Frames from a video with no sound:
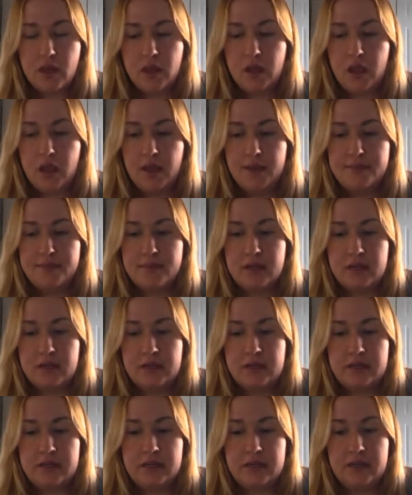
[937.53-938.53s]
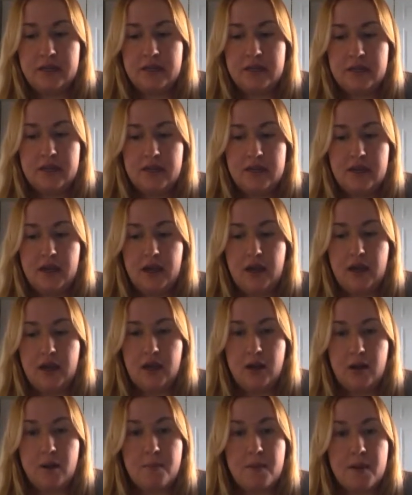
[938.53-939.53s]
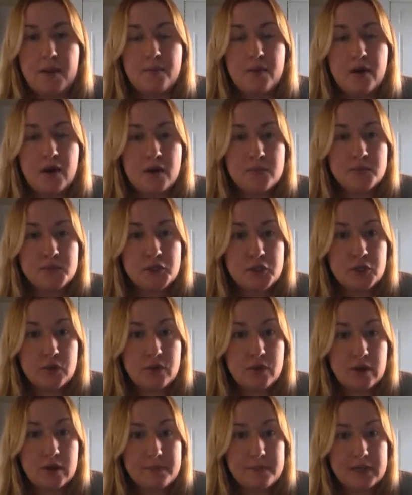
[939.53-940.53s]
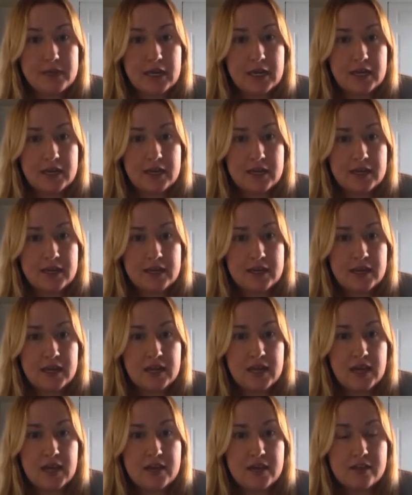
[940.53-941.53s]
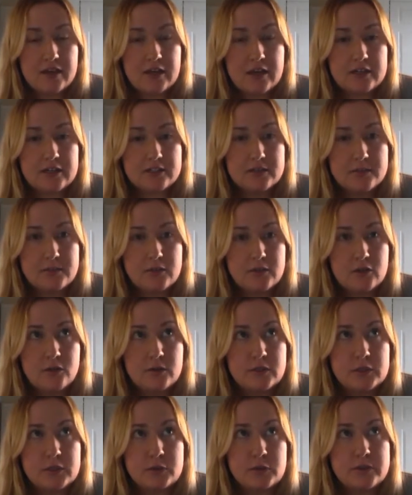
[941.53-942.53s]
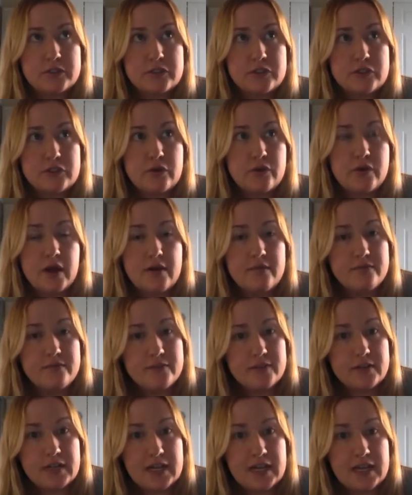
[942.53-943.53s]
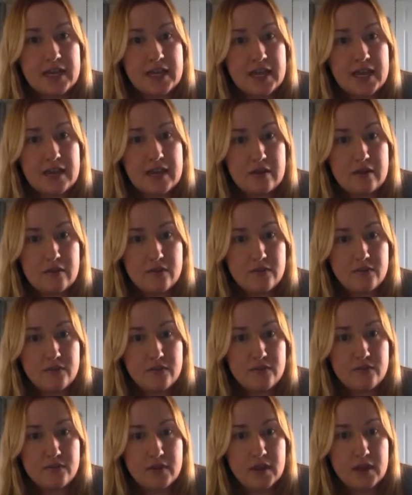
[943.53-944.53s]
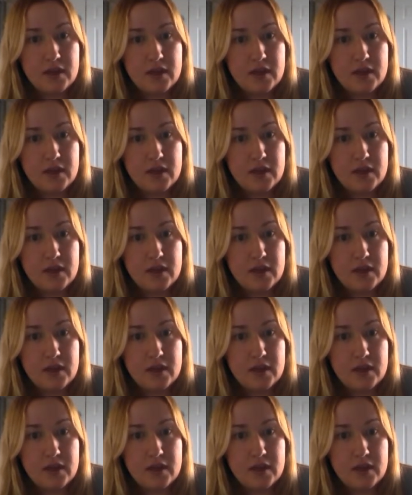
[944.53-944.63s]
And then my mom showed up again at the hospital, which was so comforting. If